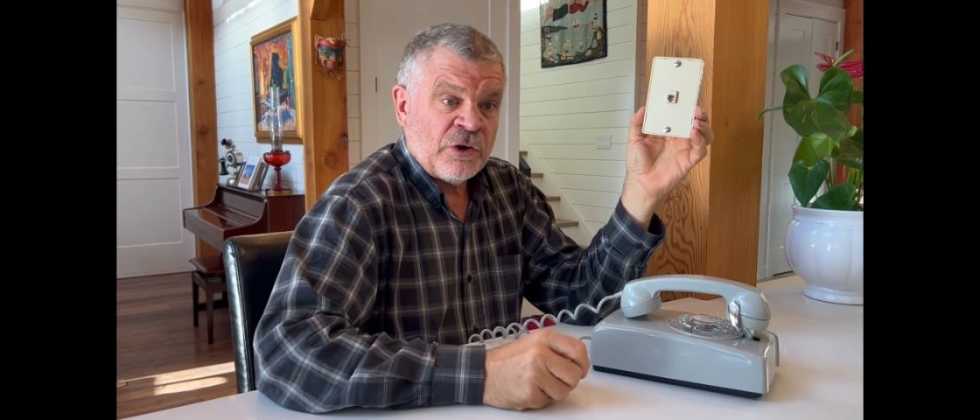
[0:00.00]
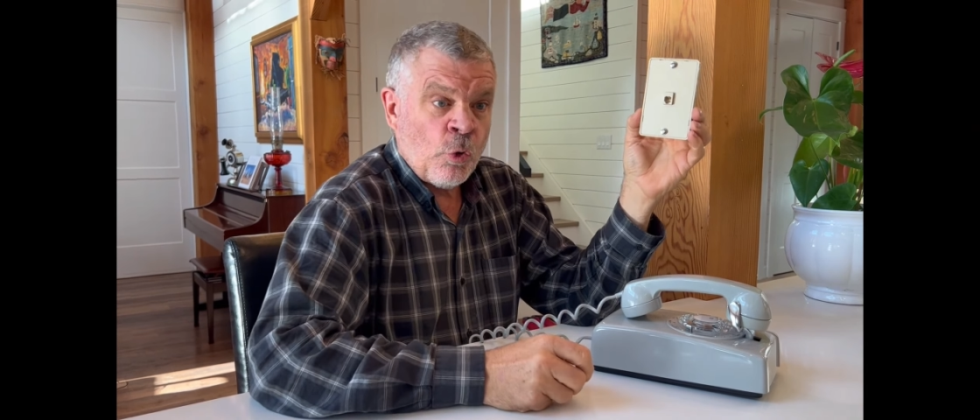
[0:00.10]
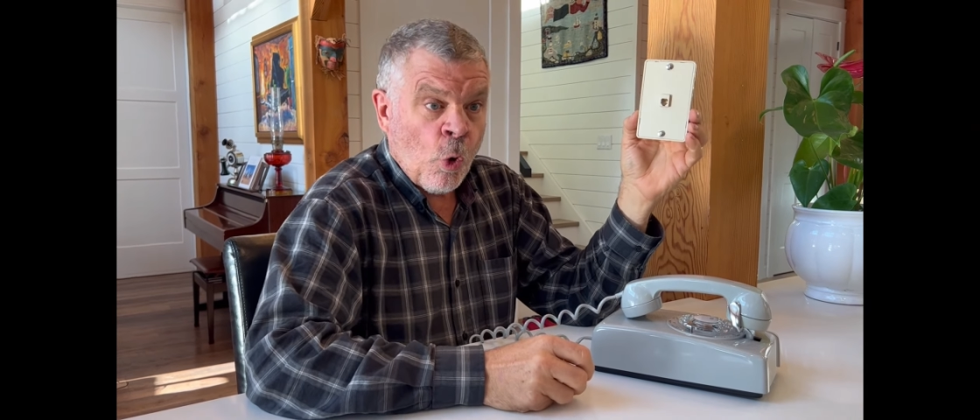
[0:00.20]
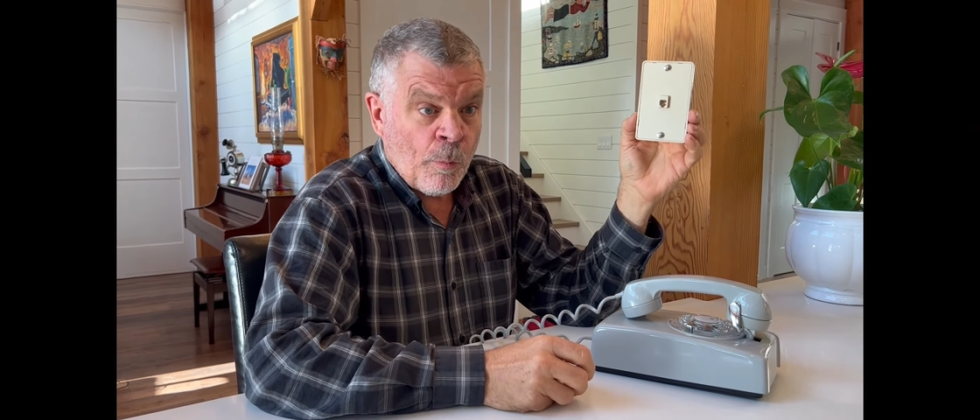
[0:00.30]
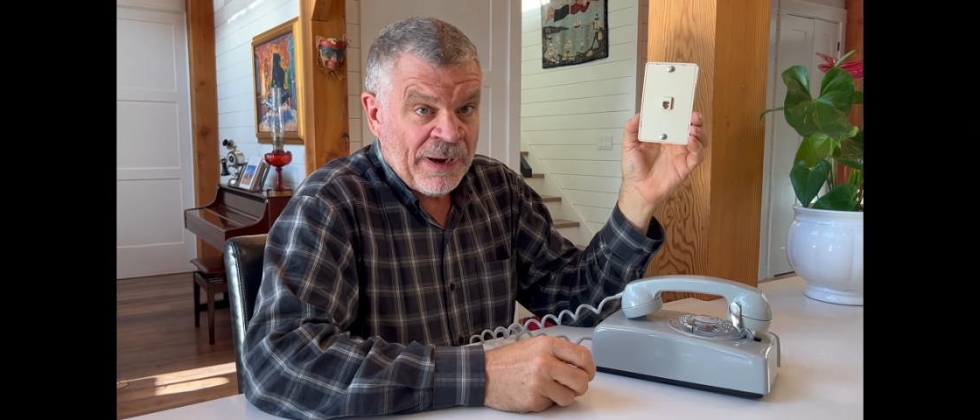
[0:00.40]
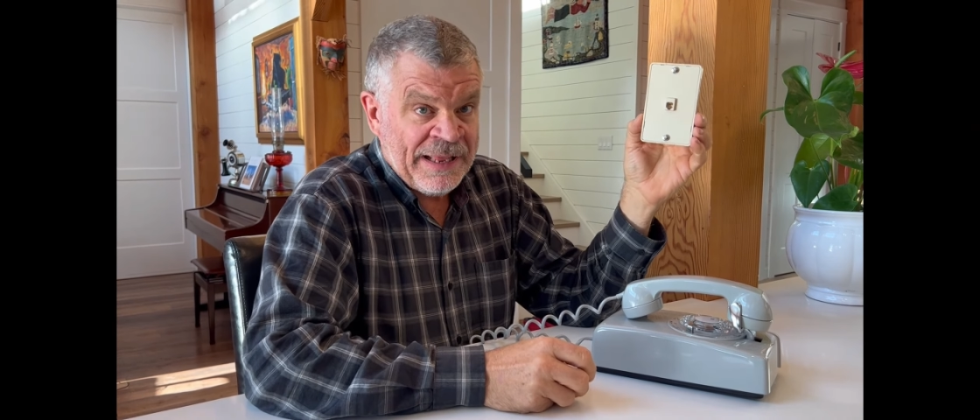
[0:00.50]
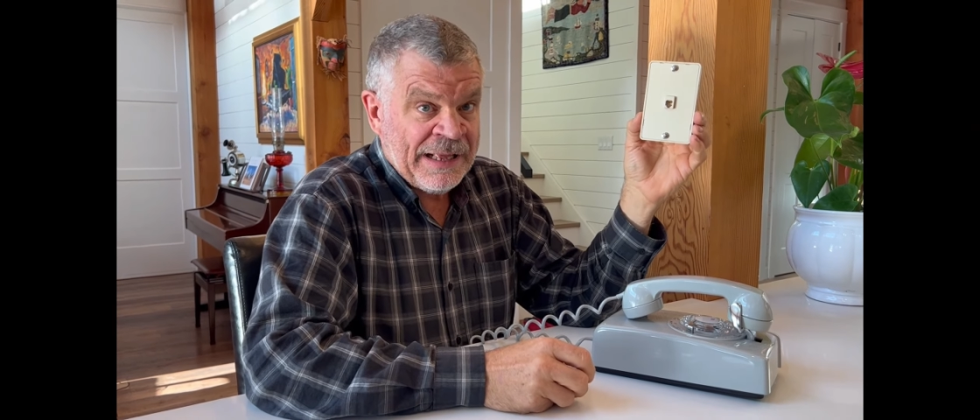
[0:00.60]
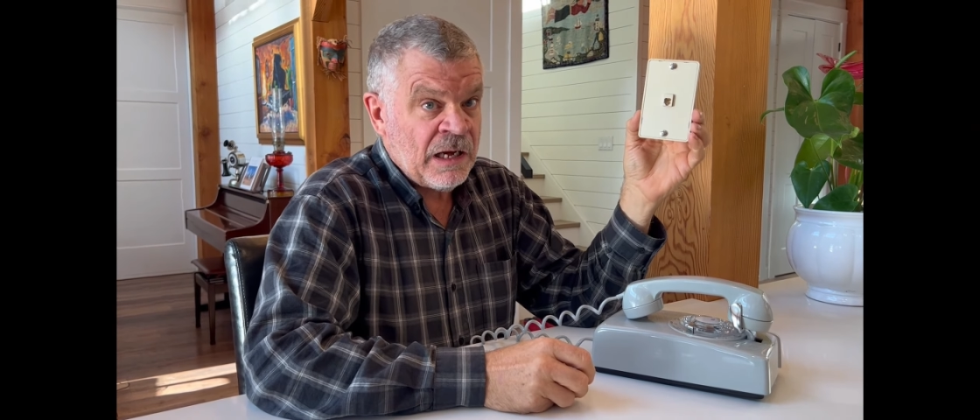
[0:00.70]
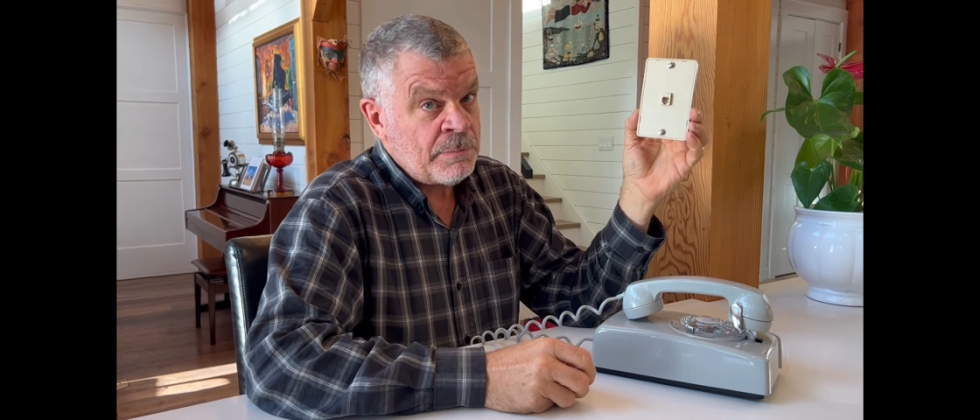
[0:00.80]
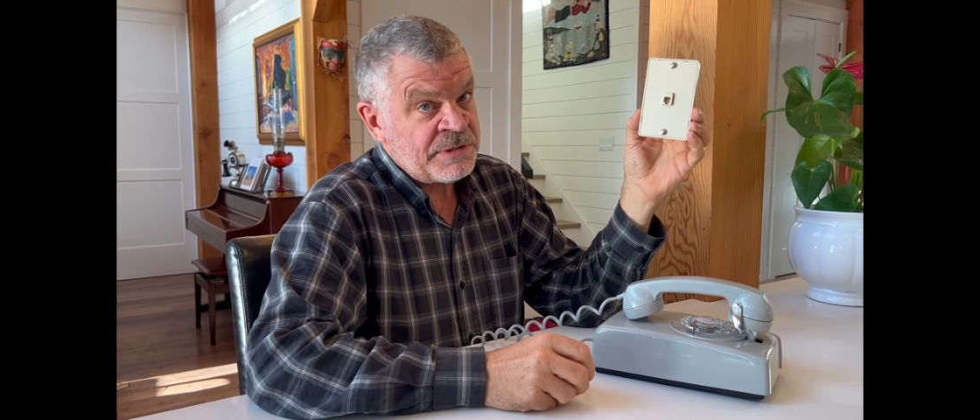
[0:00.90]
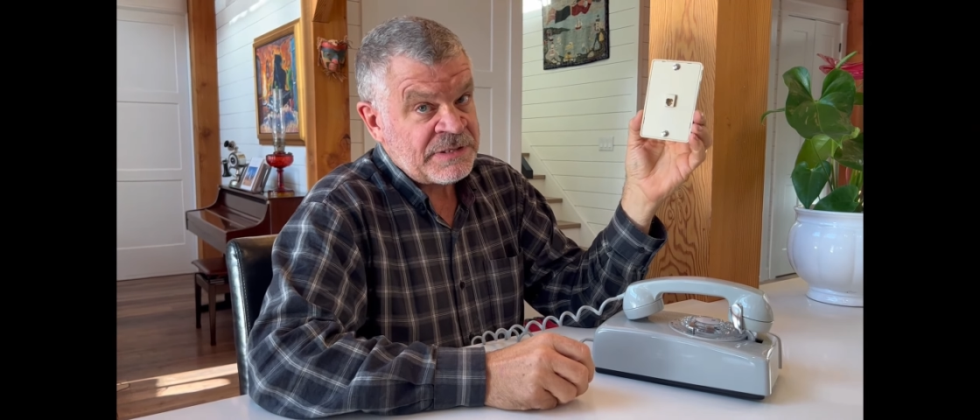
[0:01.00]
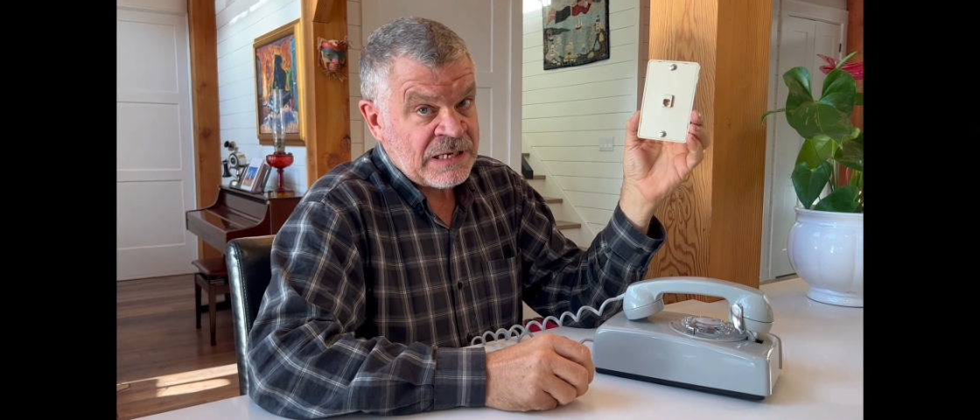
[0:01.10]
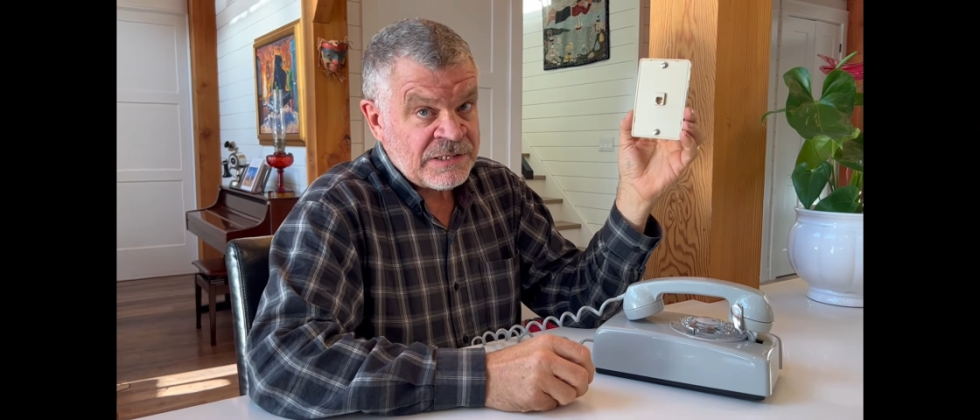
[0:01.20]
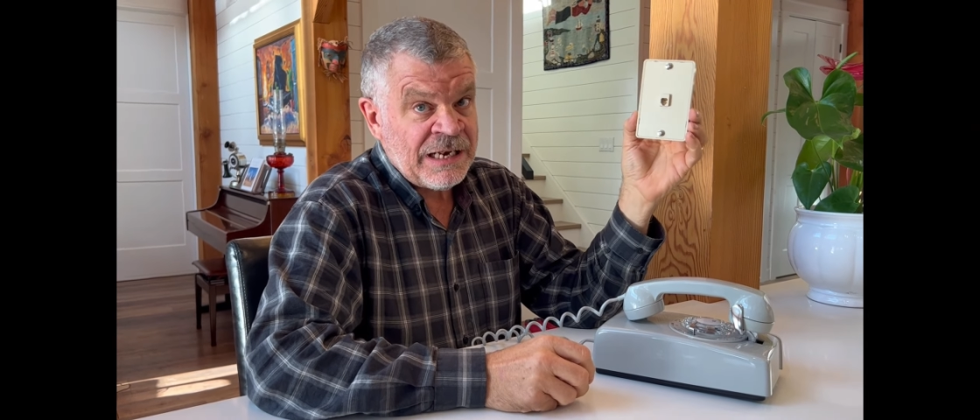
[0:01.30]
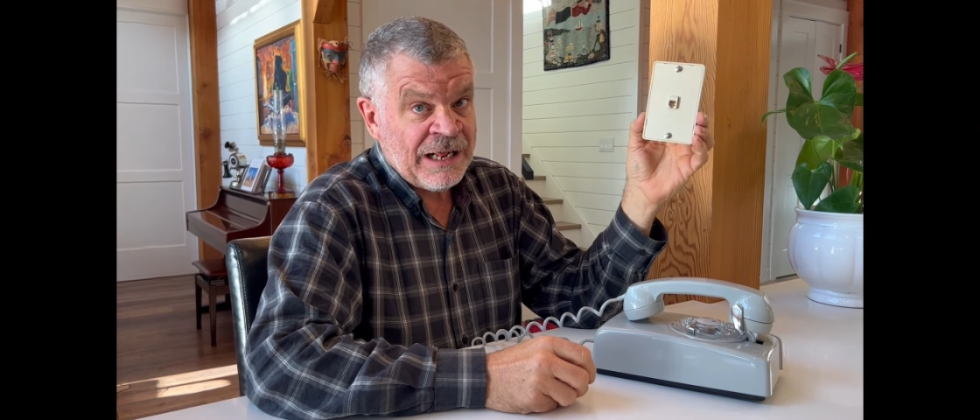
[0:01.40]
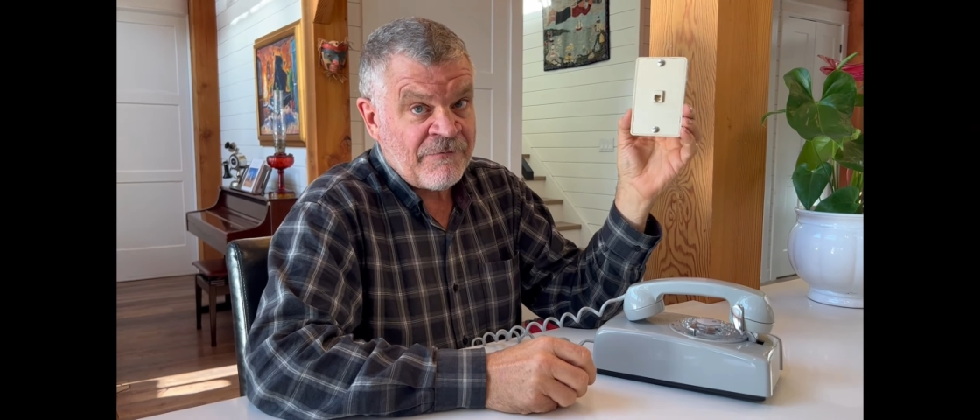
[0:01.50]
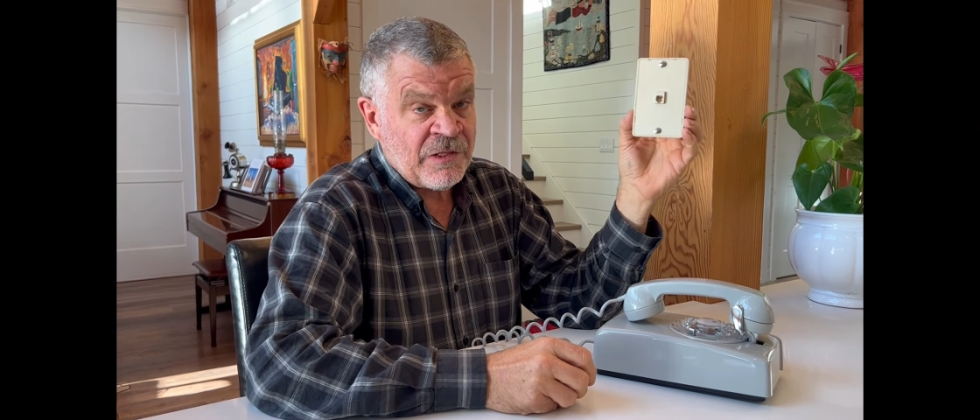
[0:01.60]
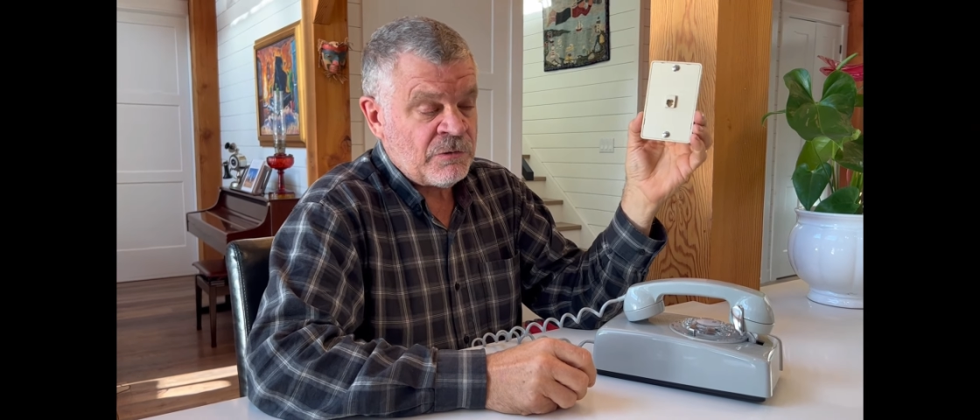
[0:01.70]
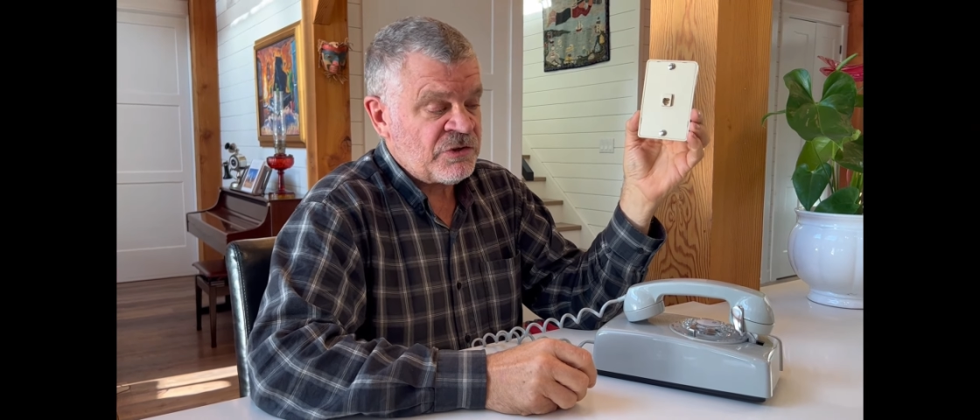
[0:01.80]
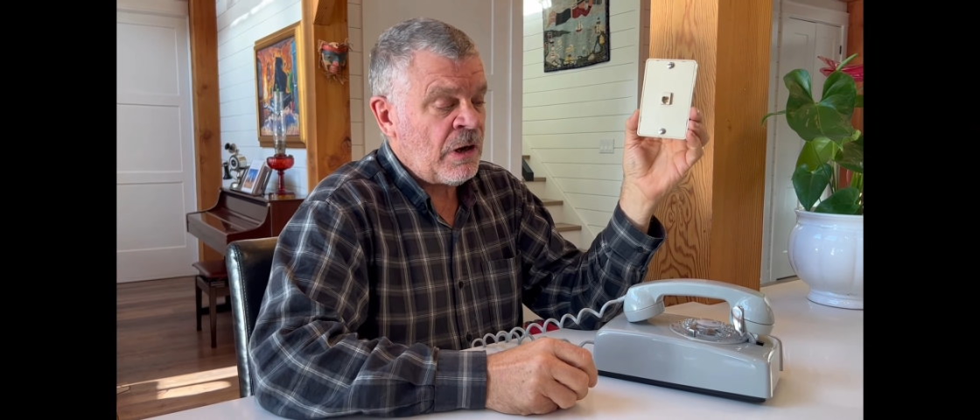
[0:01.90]
normally comes doesn't have
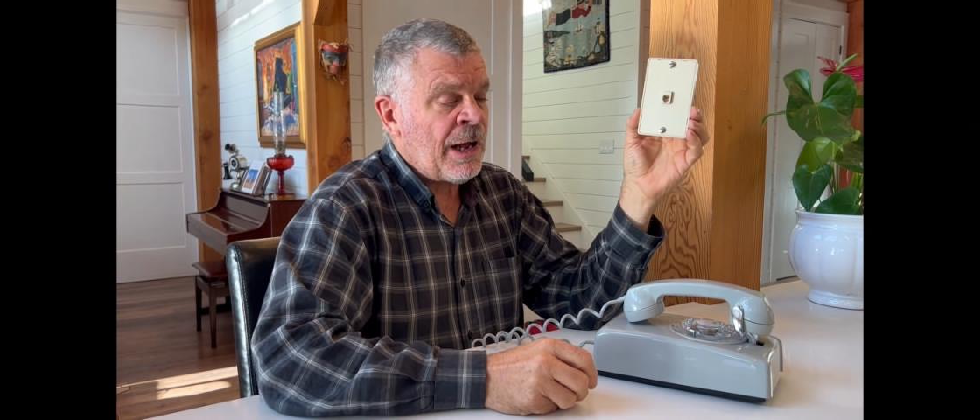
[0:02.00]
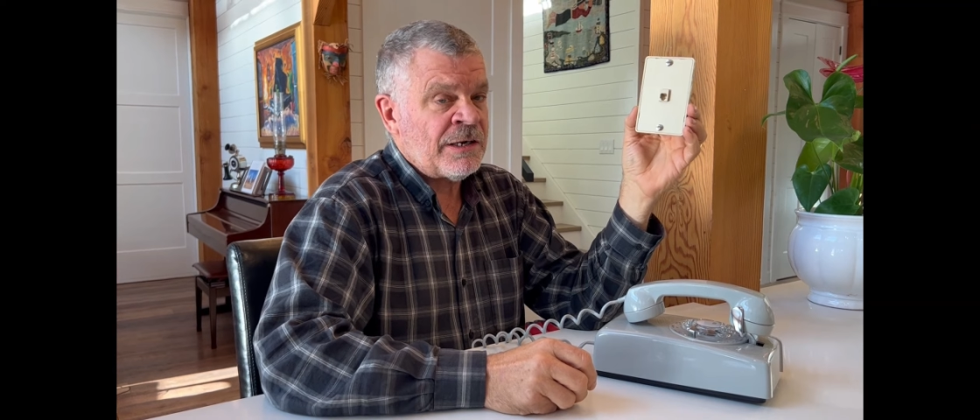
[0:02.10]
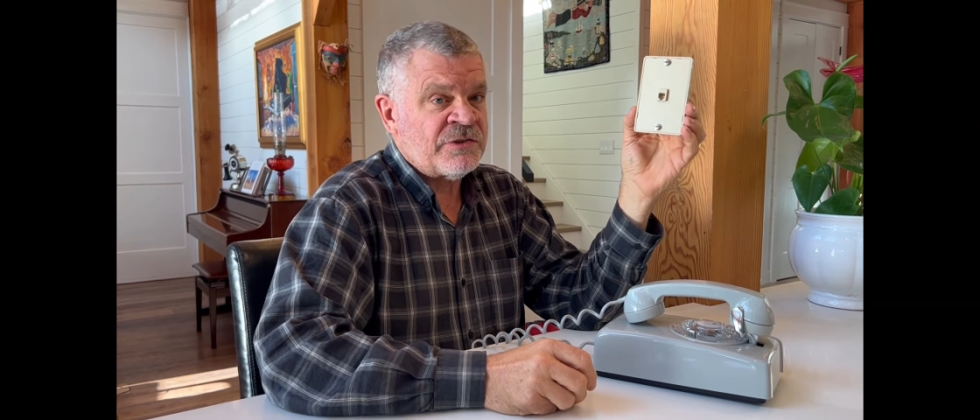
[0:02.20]
those slots.